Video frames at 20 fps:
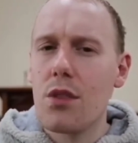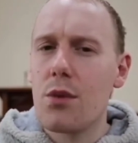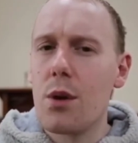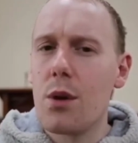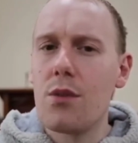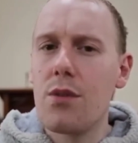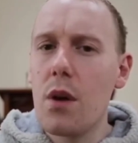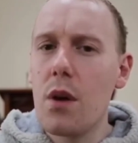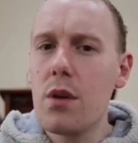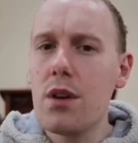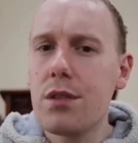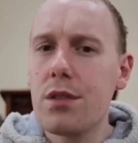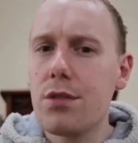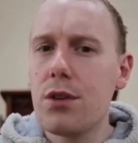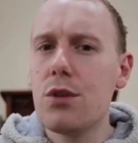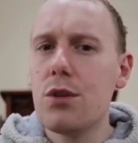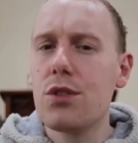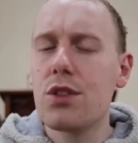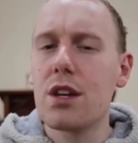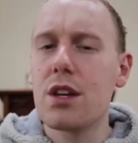There are very
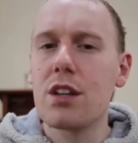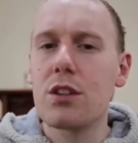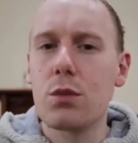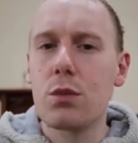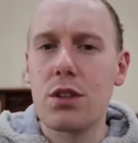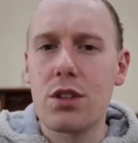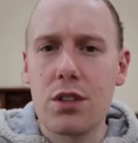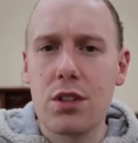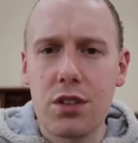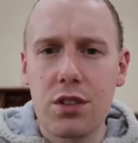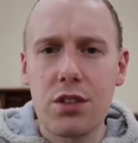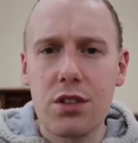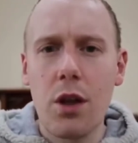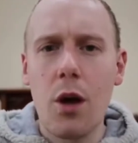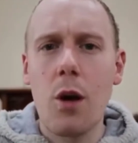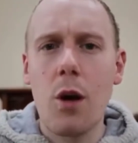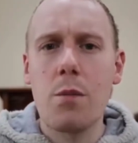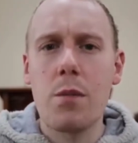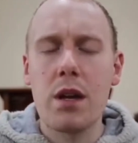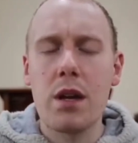few things which
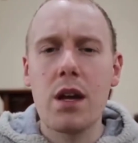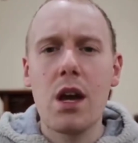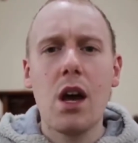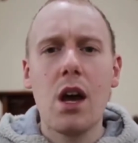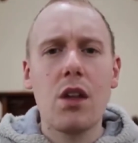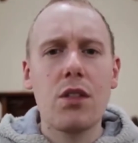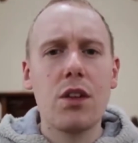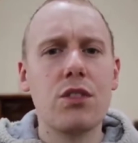disturb me